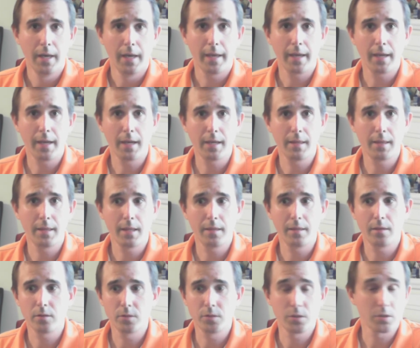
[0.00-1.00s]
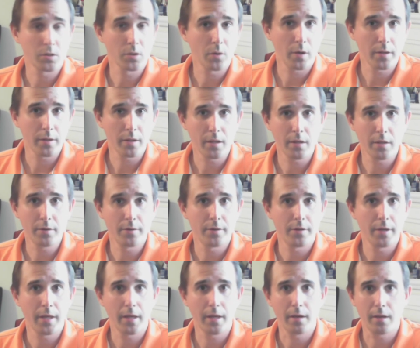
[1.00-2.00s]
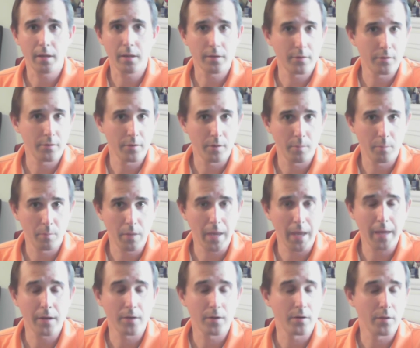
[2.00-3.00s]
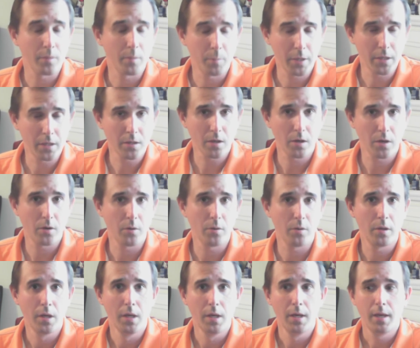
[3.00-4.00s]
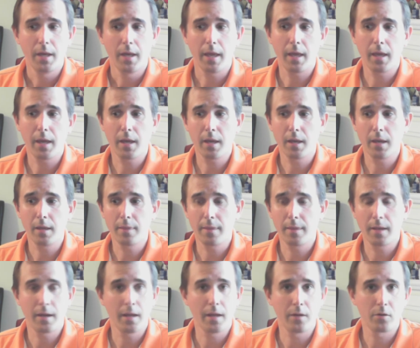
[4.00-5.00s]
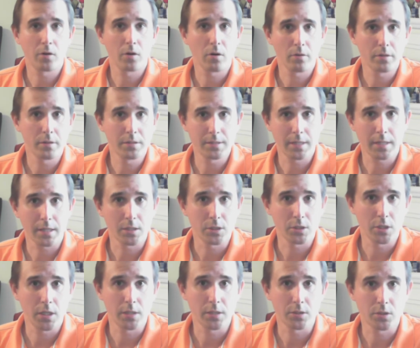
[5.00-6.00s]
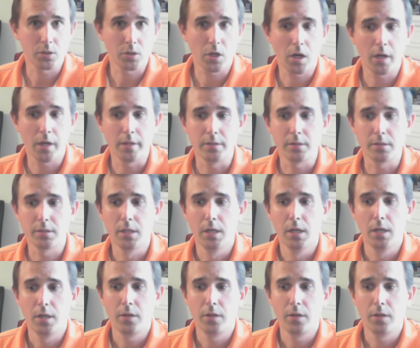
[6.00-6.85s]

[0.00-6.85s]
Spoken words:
and then they'll just go on the internet, enter the PIN code, and then enter all these second chance drawings.